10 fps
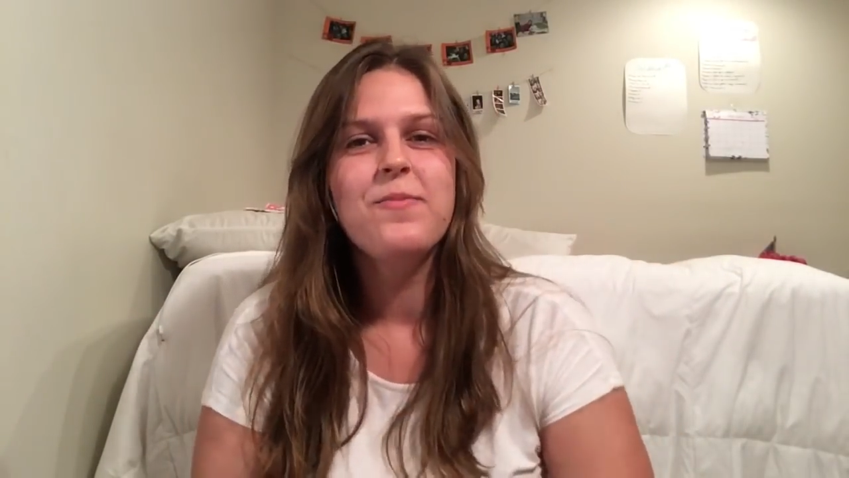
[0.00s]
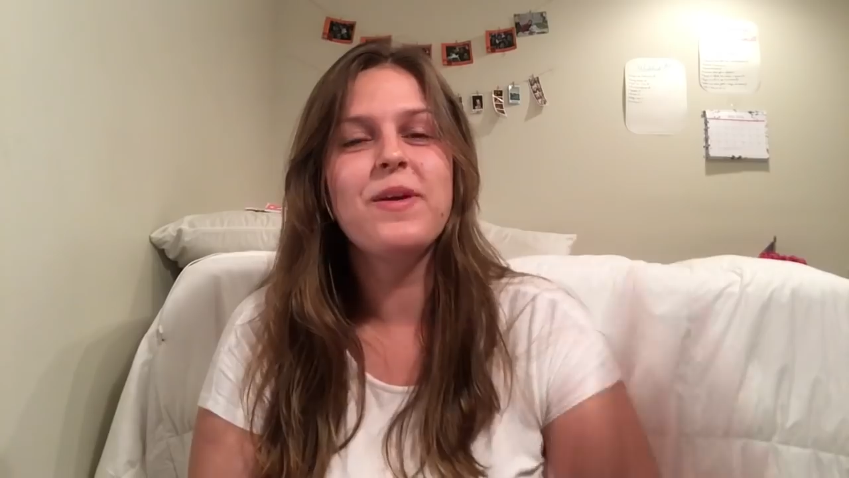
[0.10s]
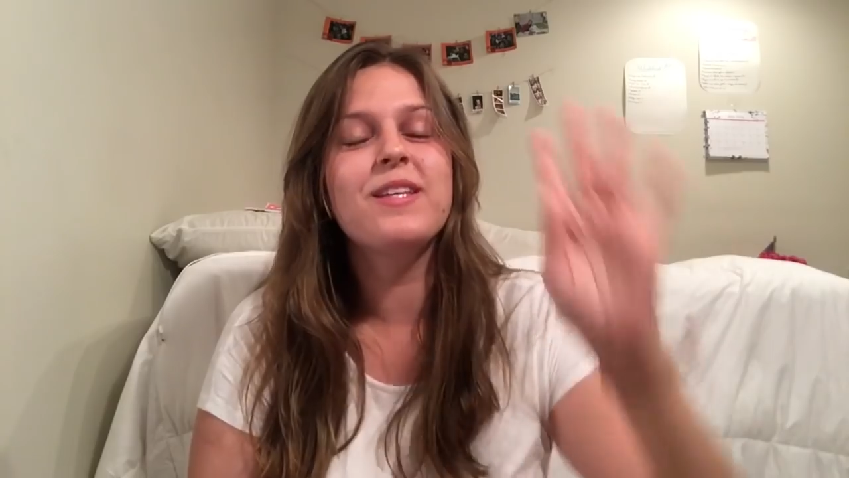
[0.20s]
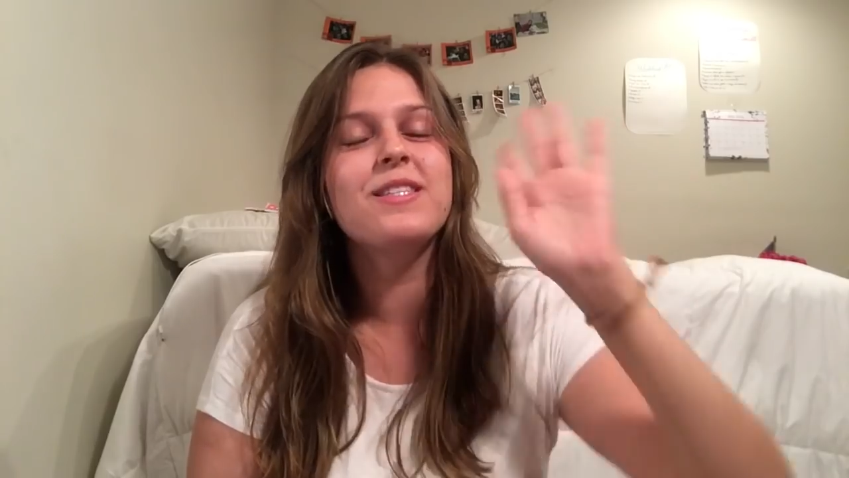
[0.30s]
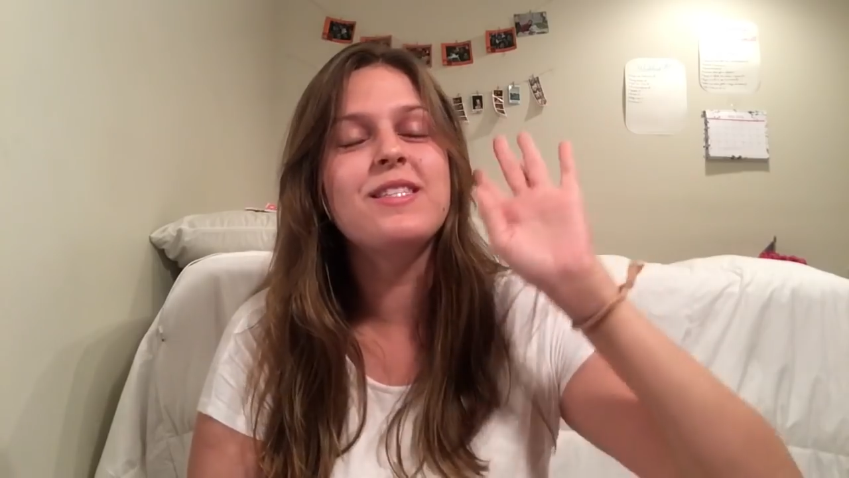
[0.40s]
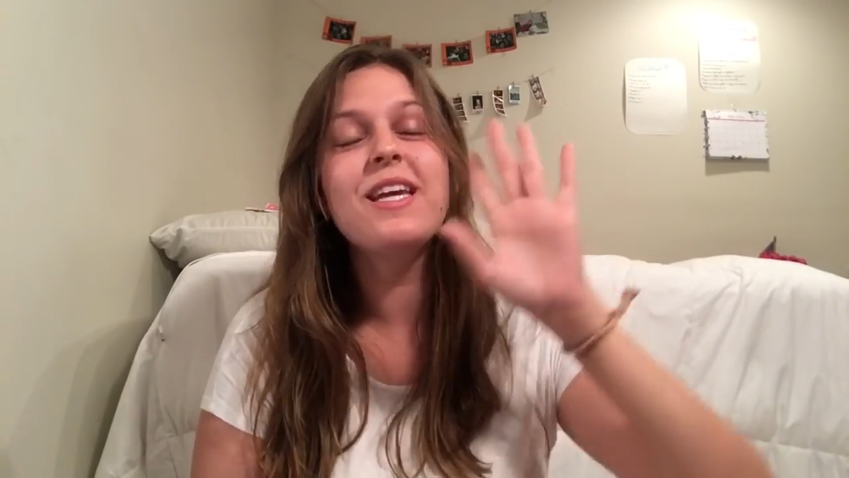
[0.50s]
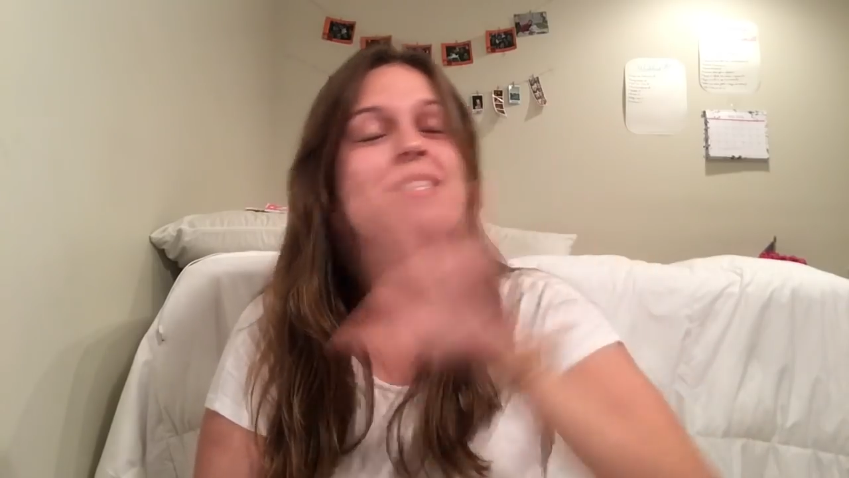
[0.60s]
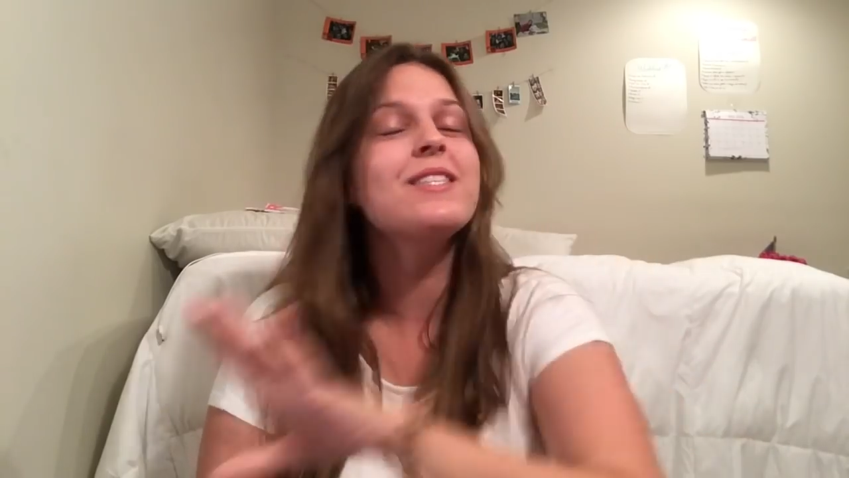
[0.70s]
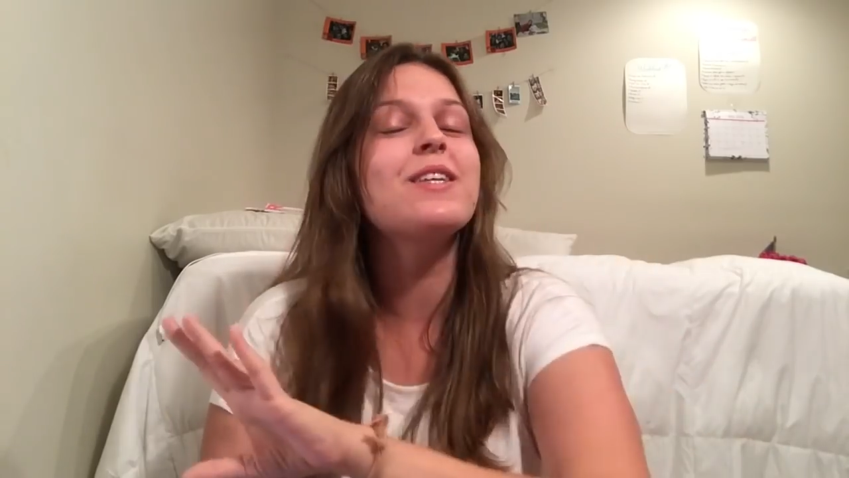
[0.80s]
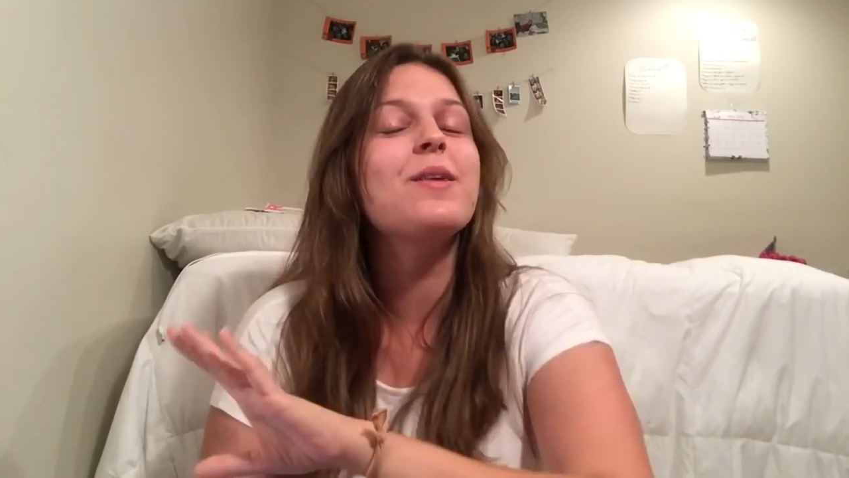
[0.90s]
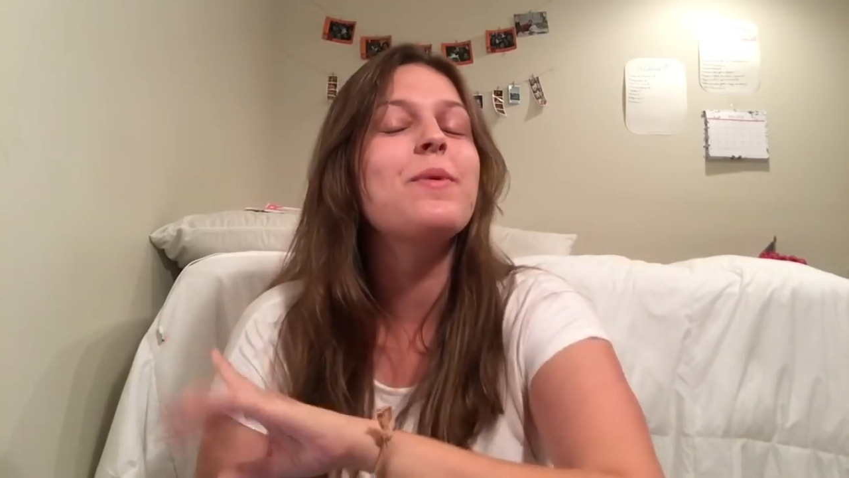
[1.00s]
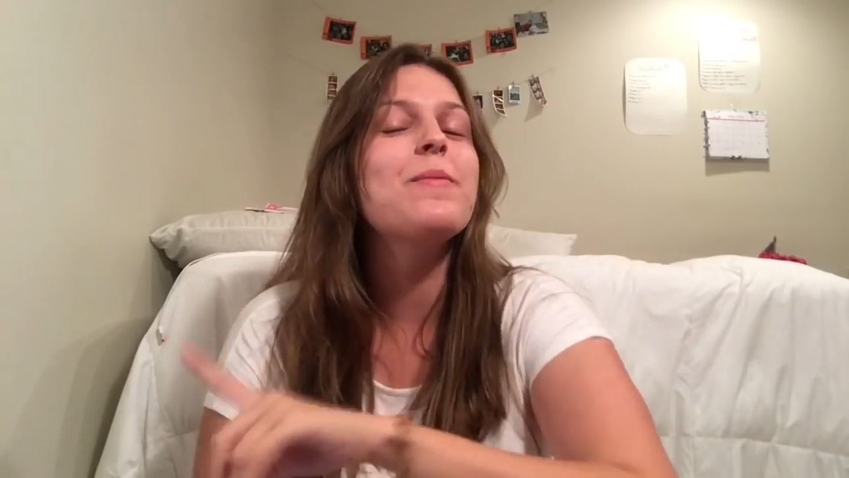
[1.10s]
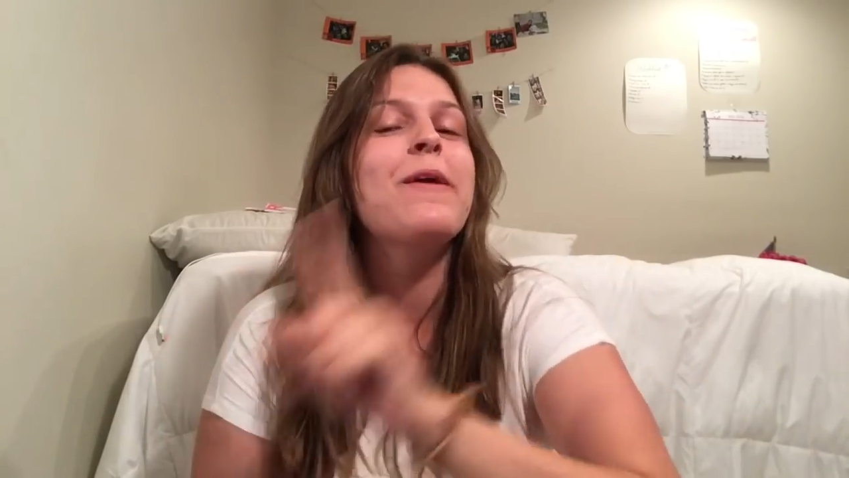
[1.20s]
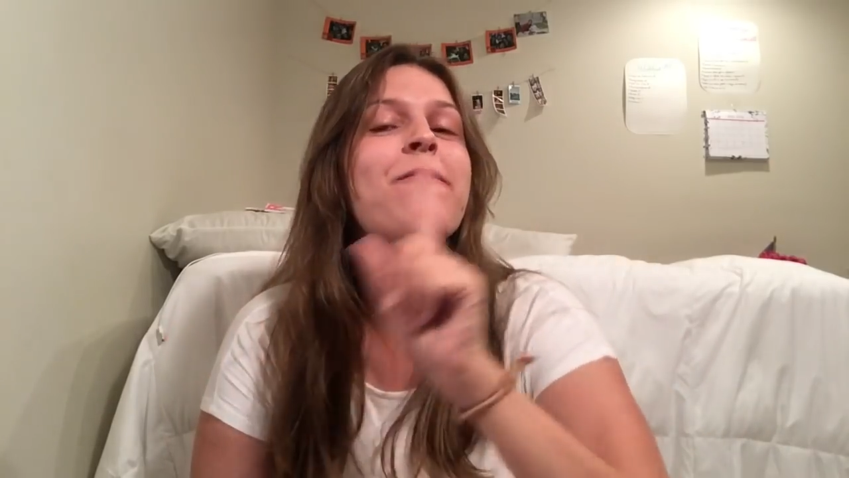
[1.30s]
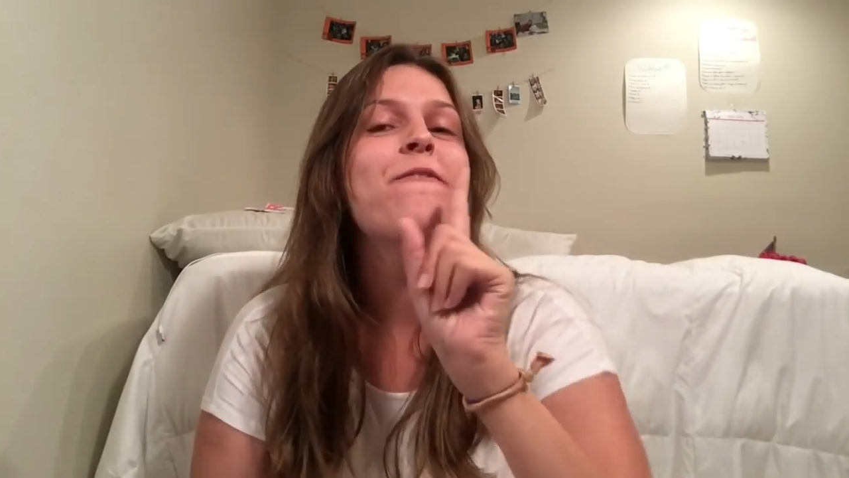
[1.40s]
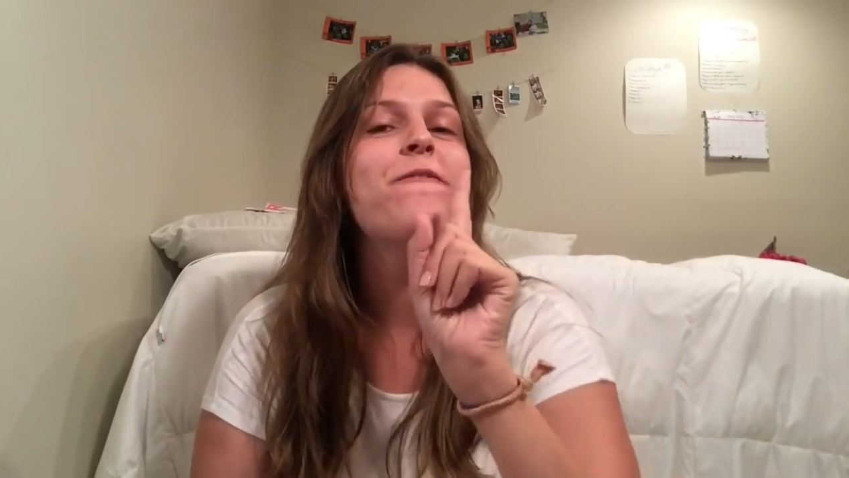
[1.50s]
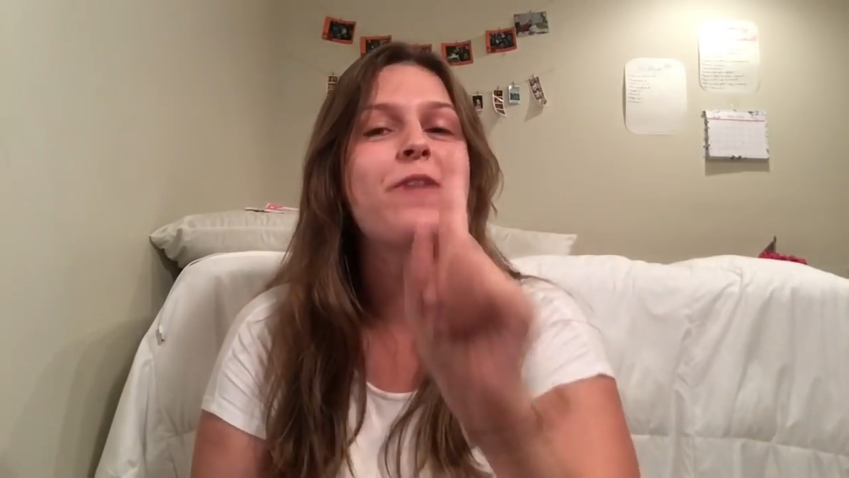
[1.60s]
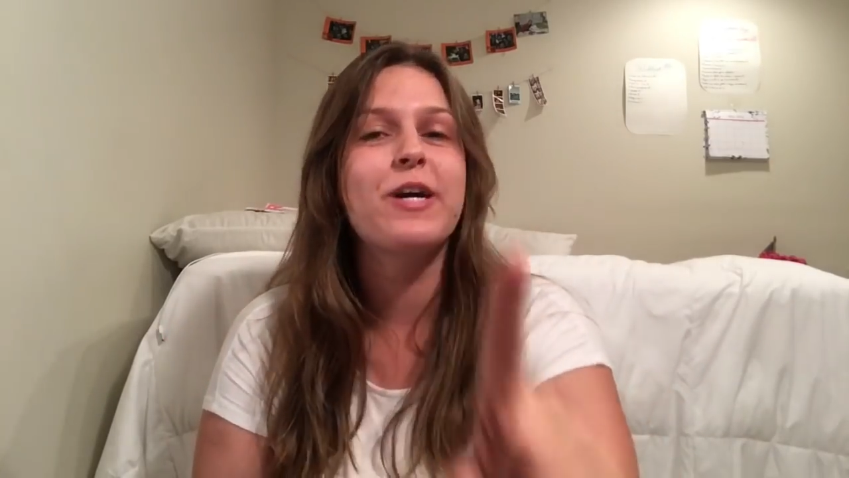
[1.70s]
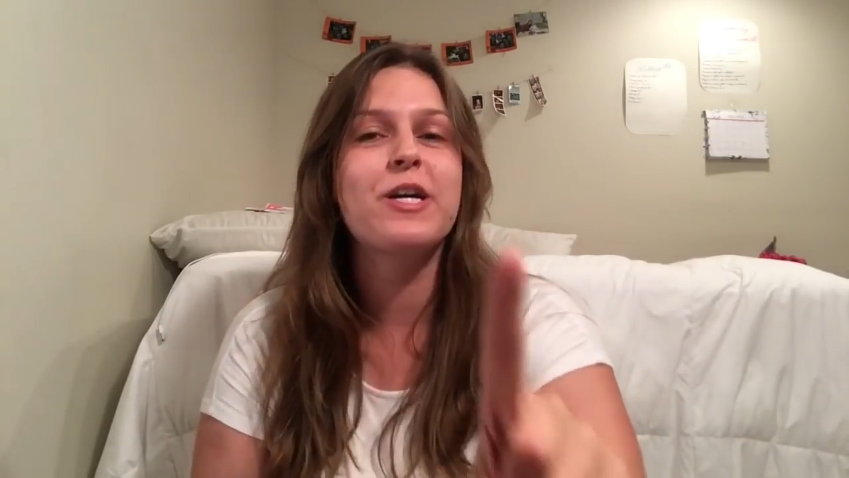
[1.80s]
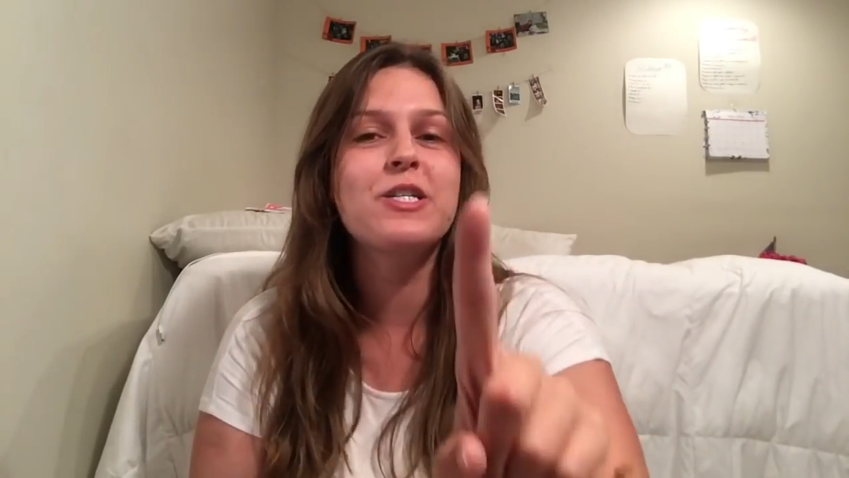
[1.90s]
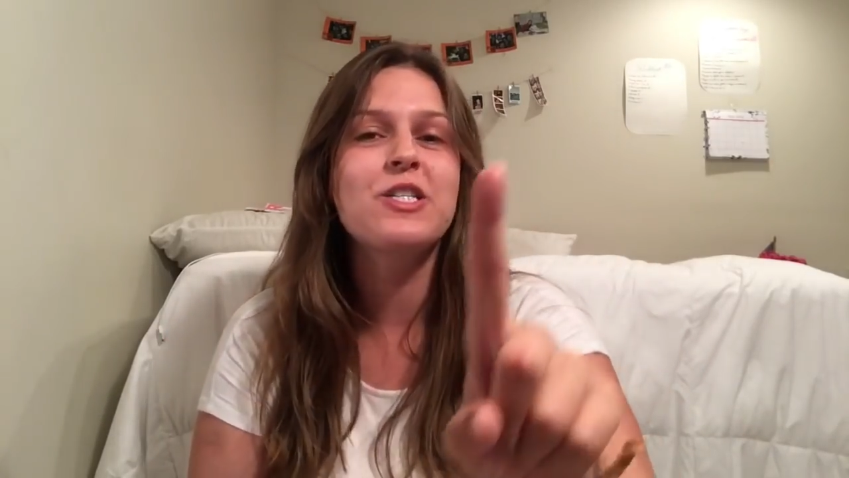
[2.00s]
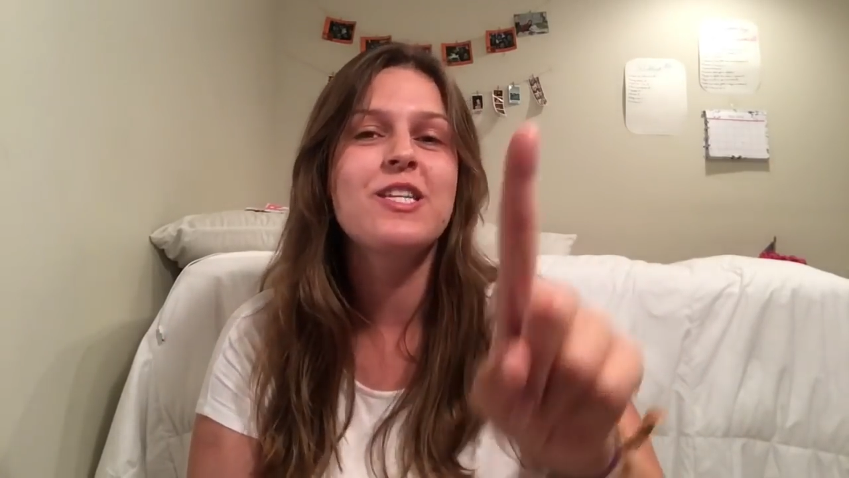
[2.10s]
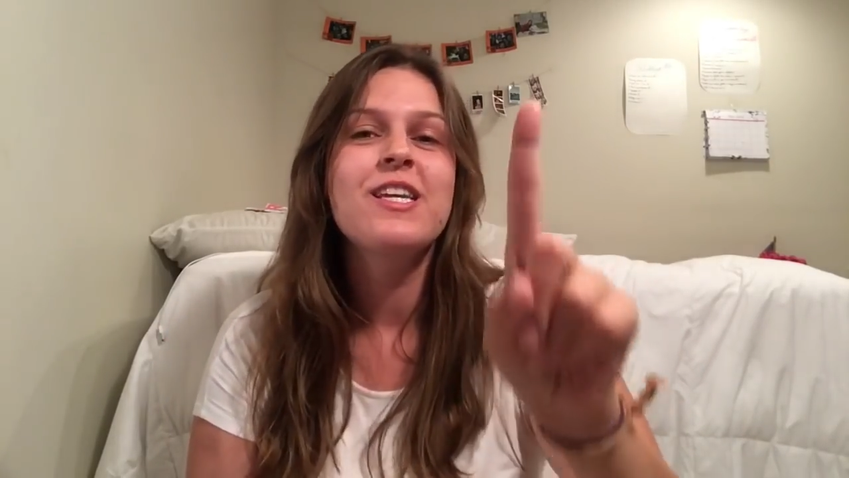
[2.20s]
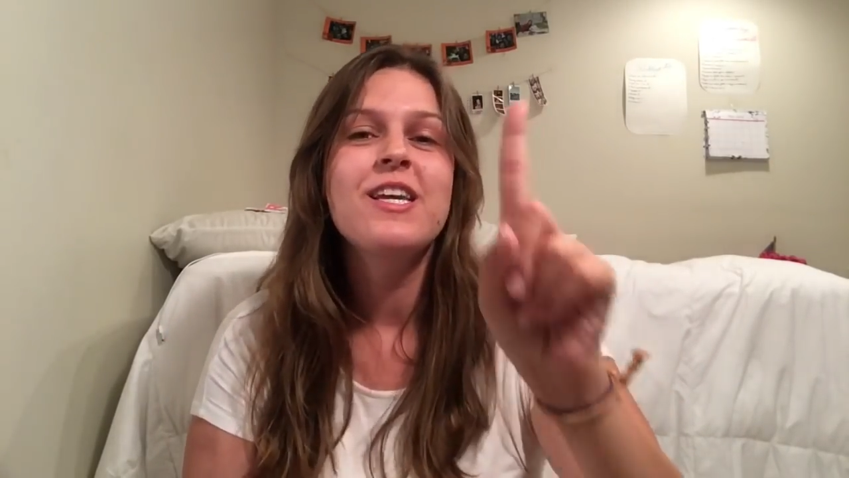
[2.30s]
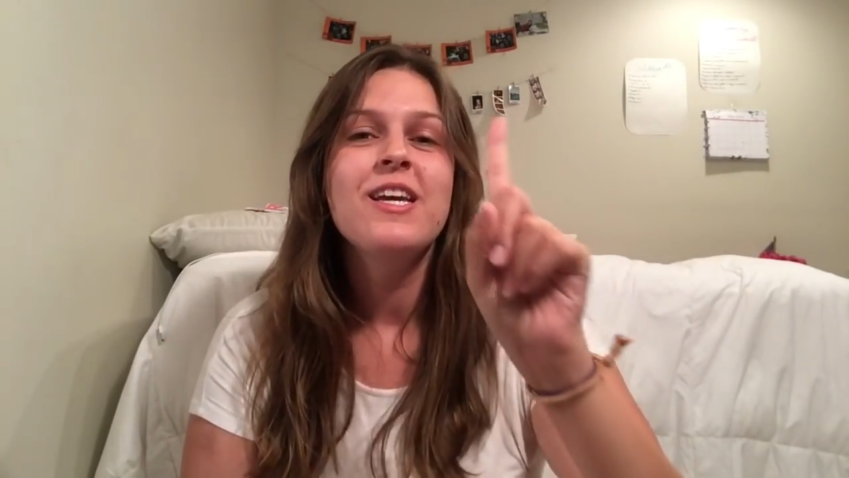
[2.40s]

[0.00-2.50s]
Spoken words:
Because this is gonna be my first